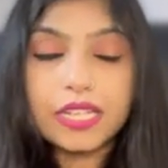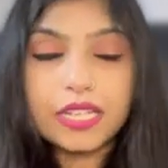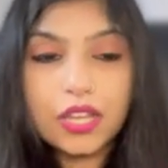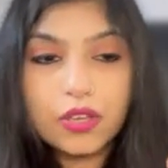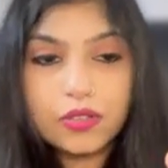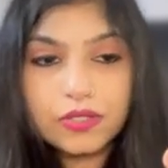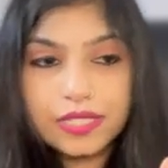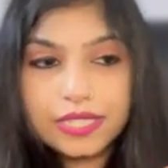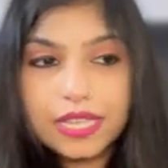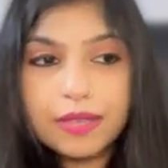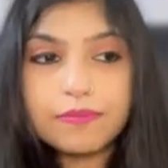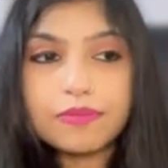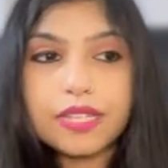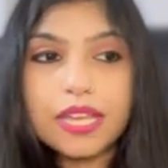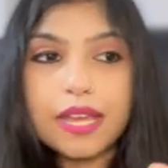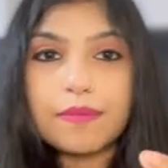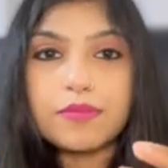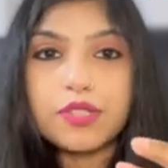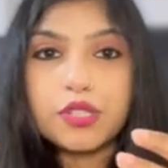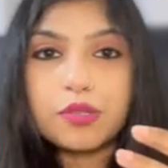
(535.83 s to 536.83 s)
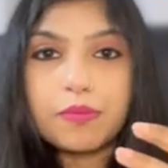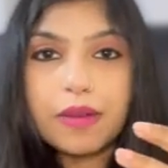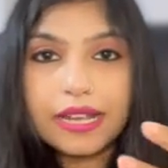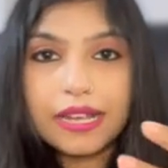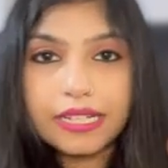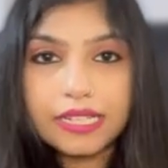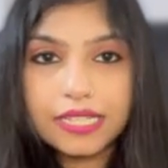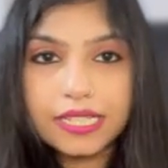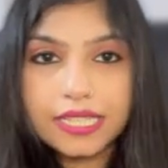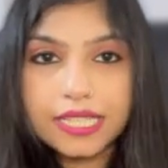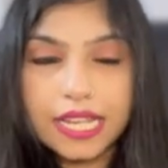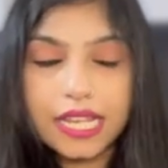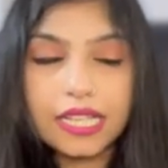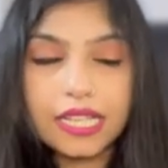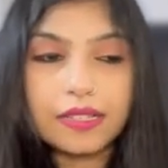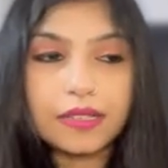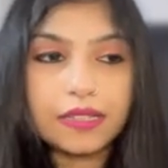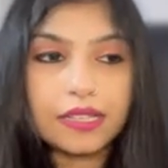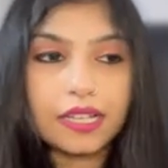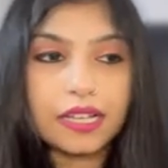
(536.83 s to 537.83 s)
Now, sometimes you might
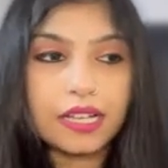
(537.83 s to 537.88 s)
say